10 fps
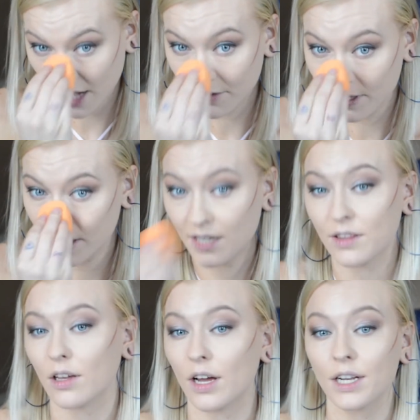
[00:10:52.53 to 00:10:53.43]
I really
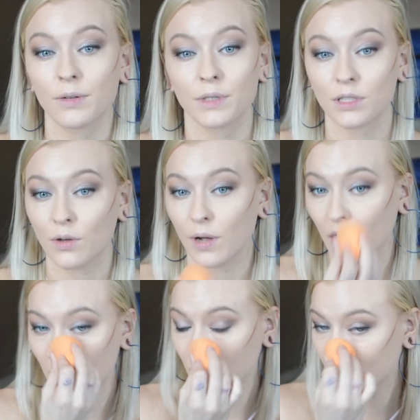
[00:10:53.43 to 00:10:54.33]
thought it was
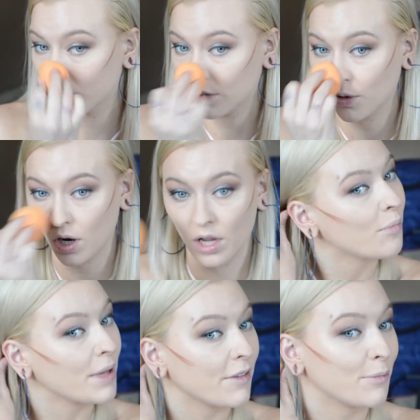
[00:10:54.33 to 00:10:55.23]
going to
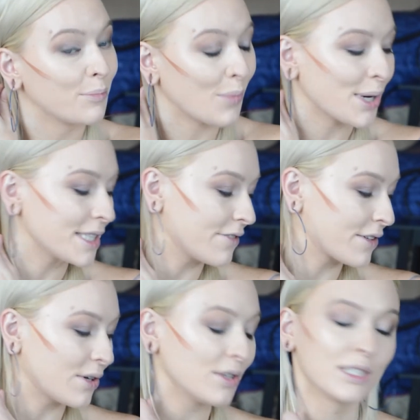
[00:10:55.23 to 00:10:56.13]
be more
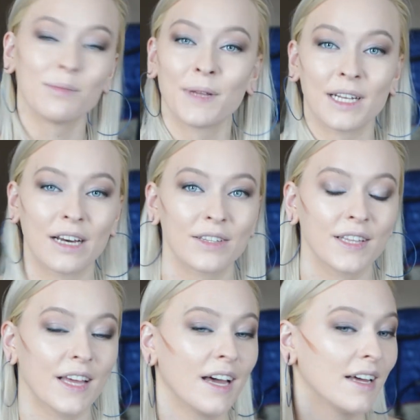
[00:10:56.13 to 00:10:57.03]
difficult to blend out
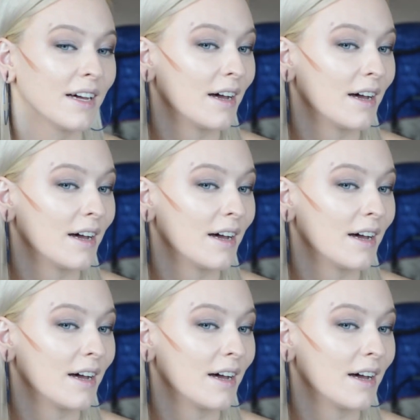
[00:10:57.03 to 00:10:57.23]
than that.